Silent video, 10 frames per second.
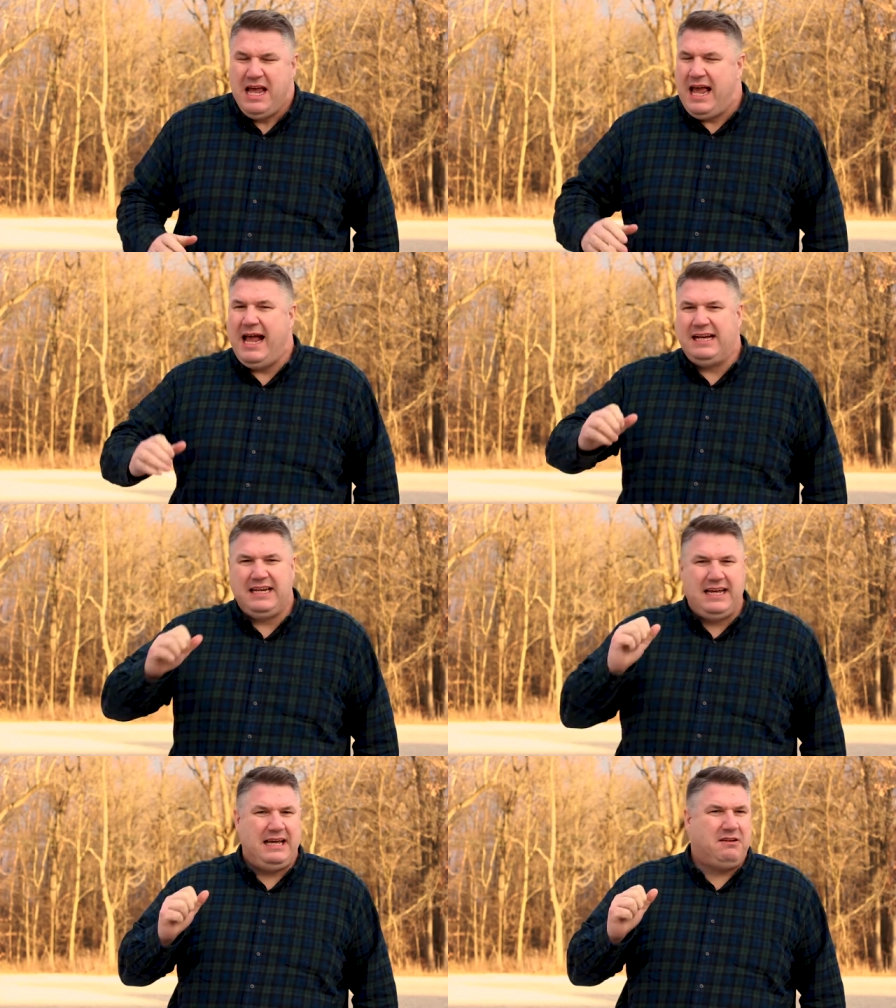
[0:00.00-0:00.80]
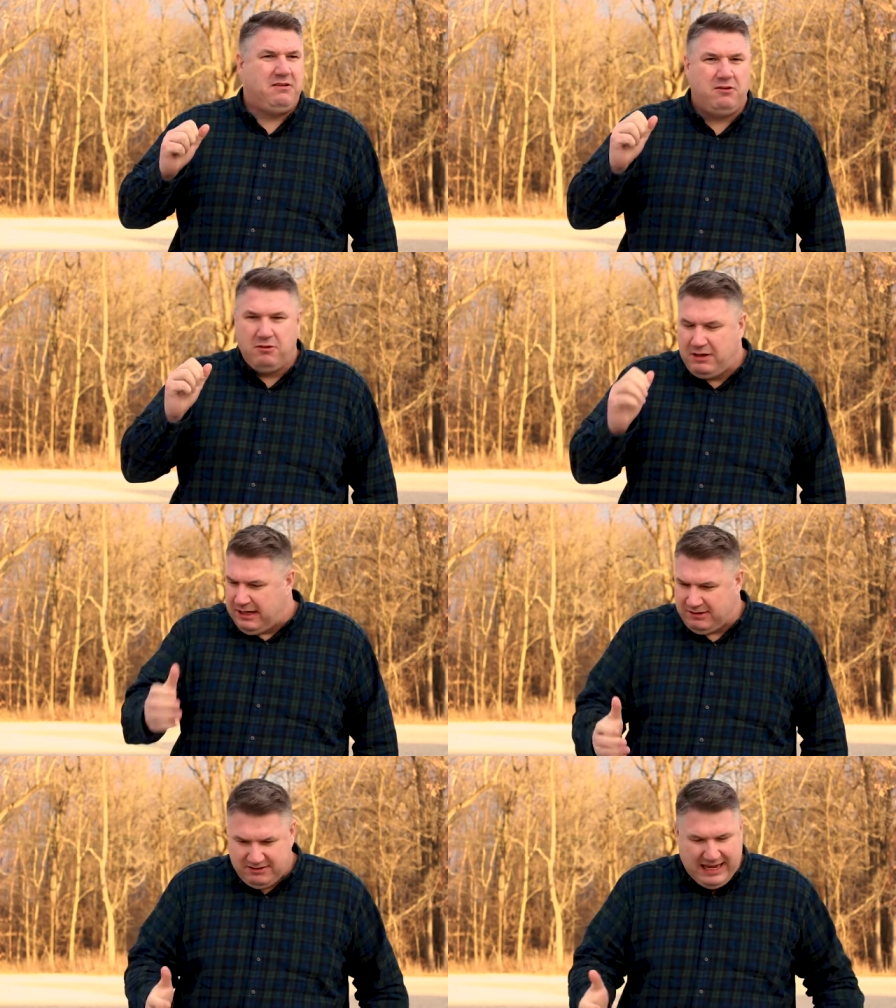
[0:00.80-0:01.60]
and he
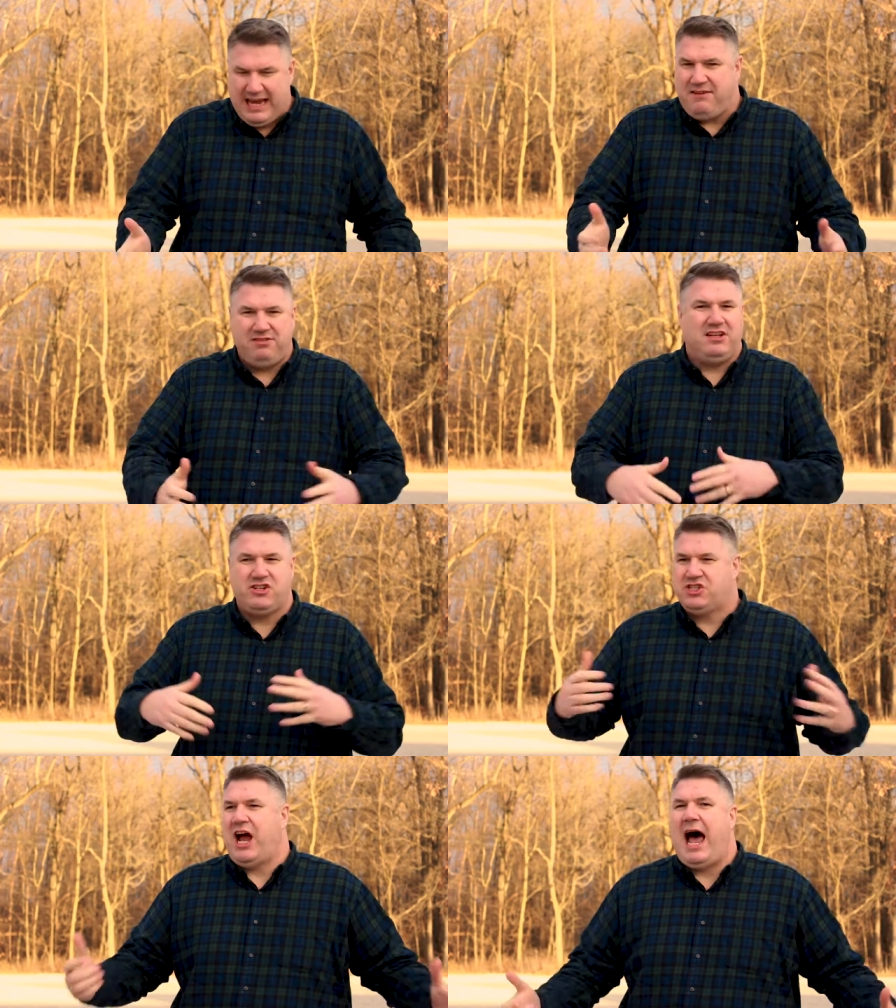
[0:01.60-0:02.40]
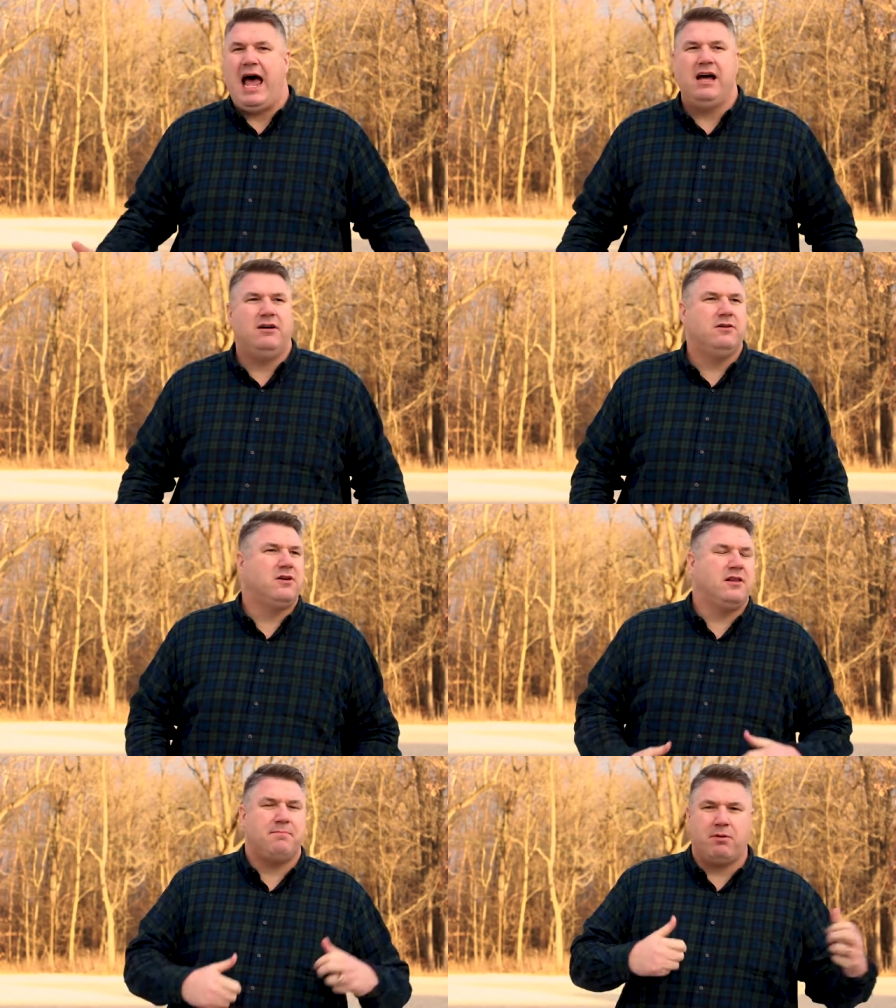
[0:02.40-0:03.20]
saves the child
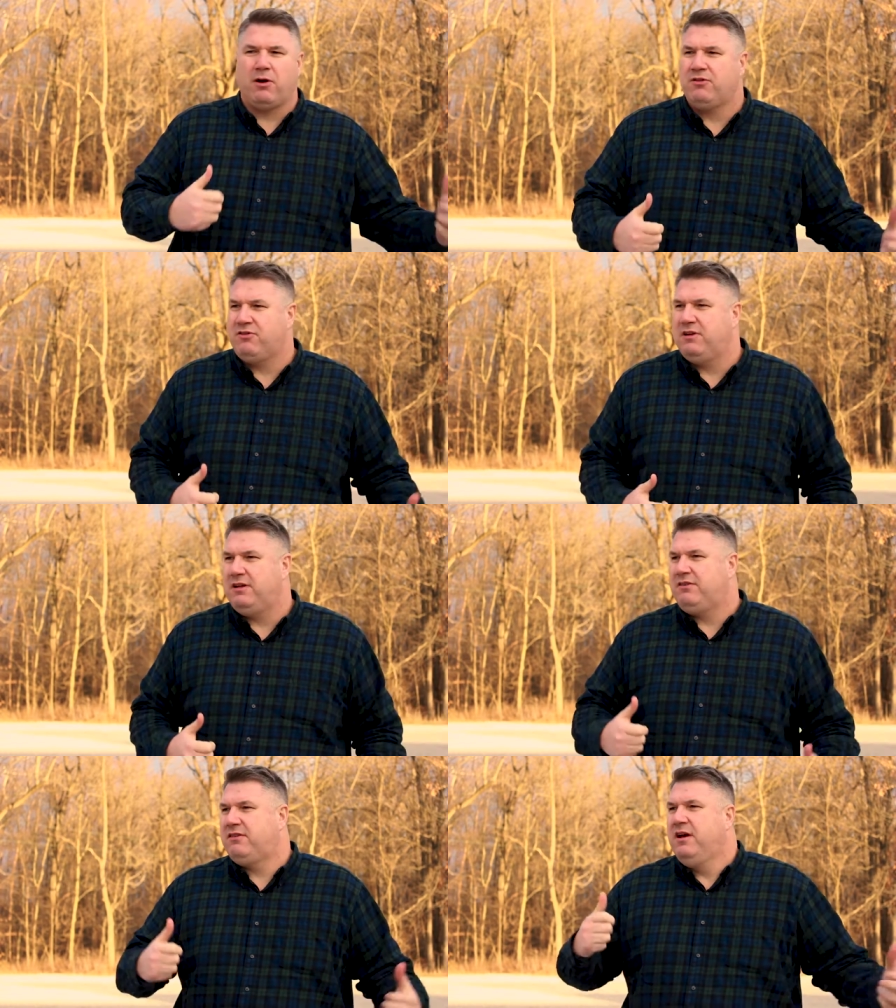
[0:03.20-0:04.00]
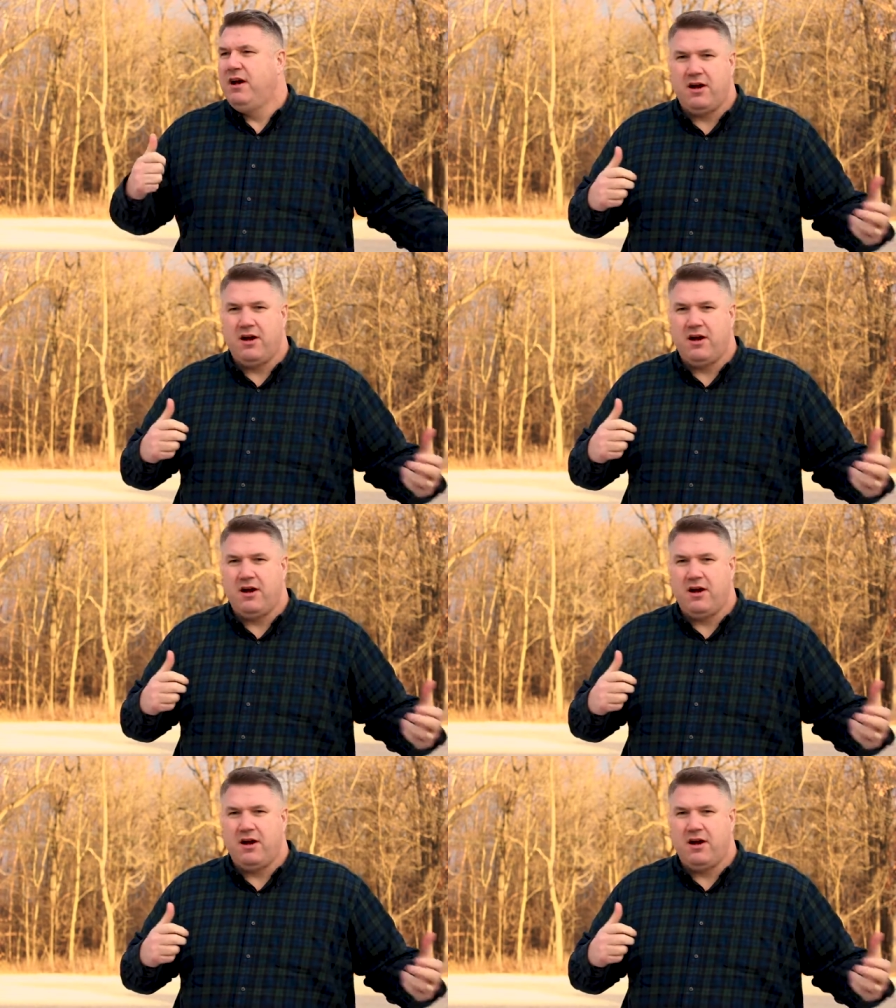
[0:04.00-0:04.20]
or the person that's